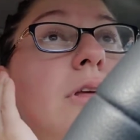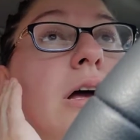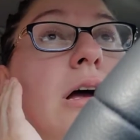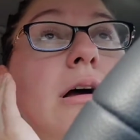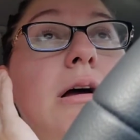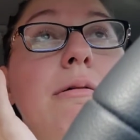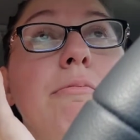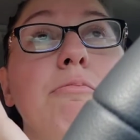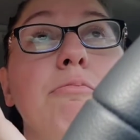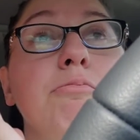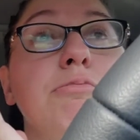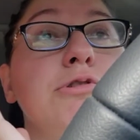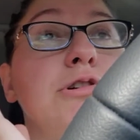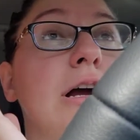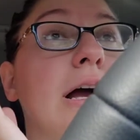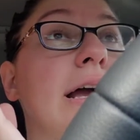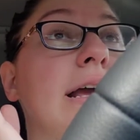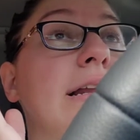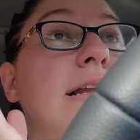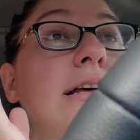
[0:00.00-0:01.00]
I'm
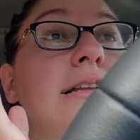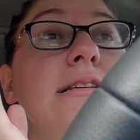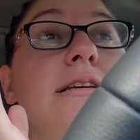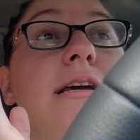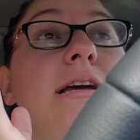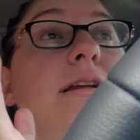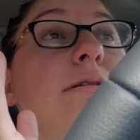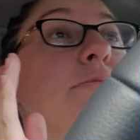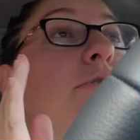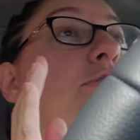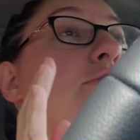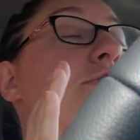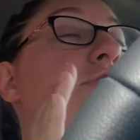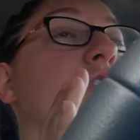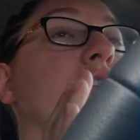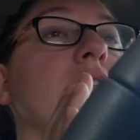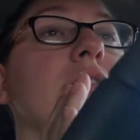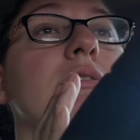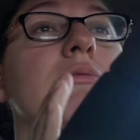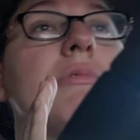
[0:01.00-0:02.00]
trying not to get
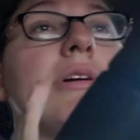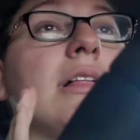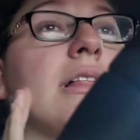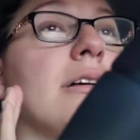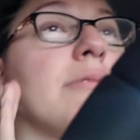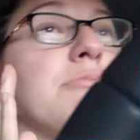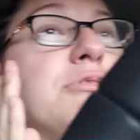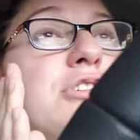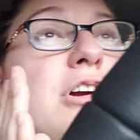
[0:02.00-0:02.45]
emotional while I'm